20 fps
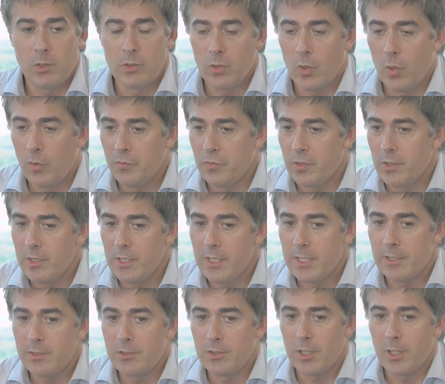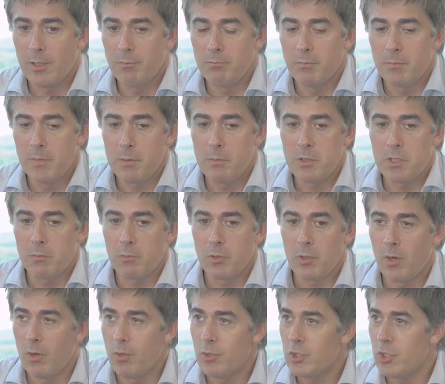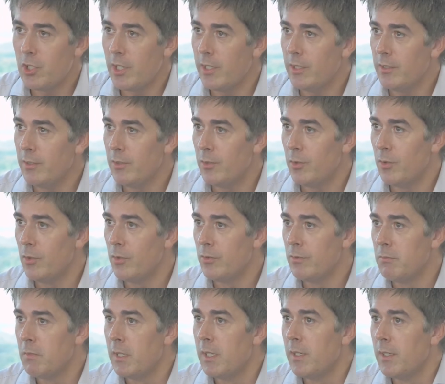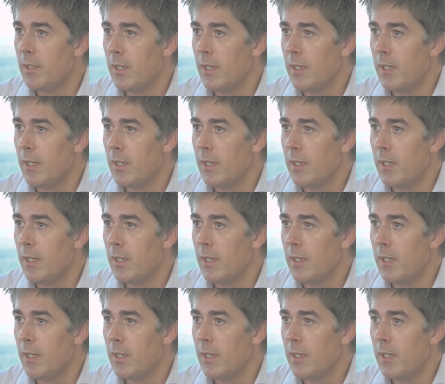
also often need some coaching on